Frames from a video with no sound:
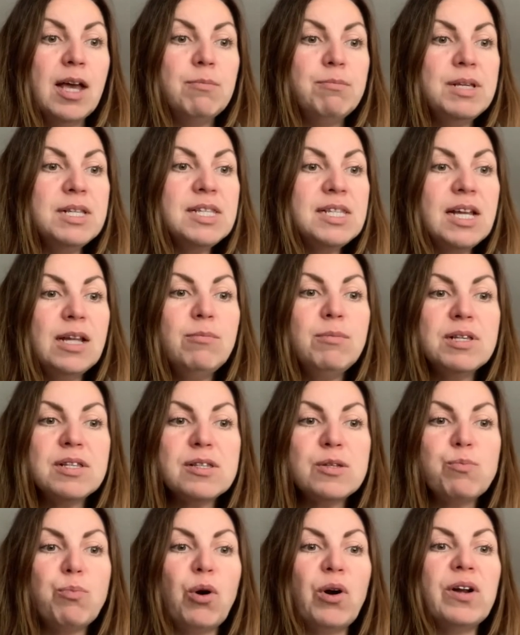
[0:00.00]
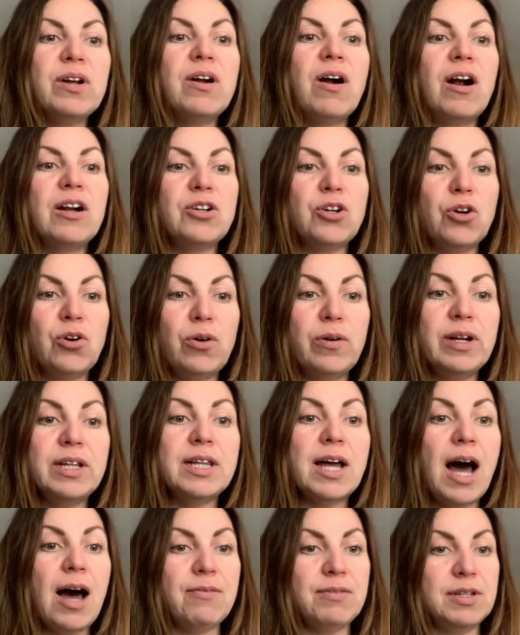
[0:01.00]
Mr. and Mrs. Beauregard hurried
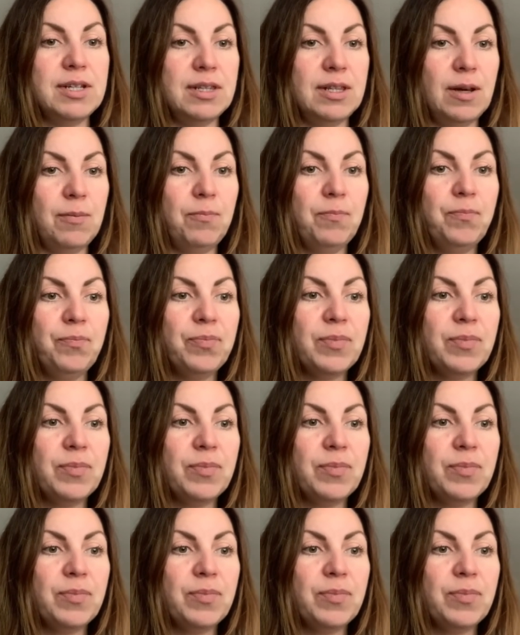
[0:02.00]
after them.